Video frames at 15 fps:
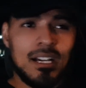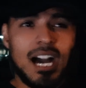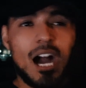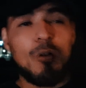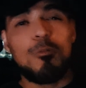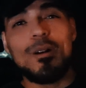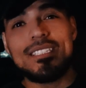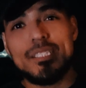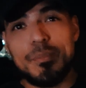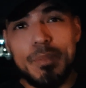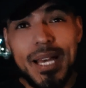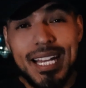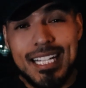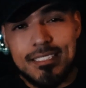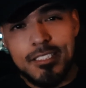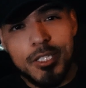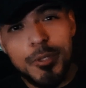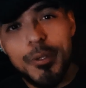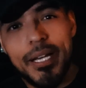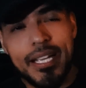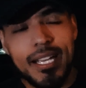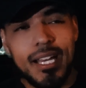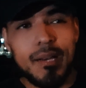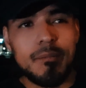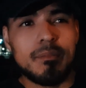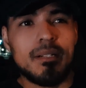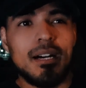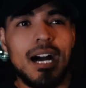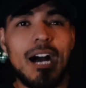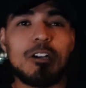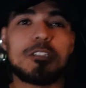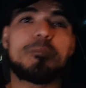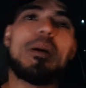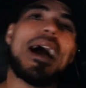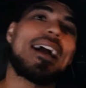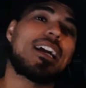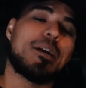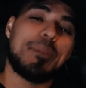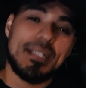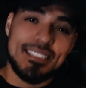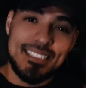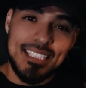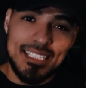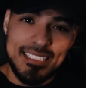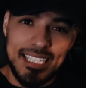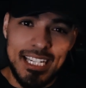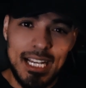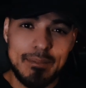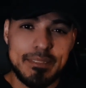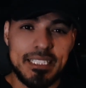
I went to bed at 2 a.m. I was back up at 6 a.m.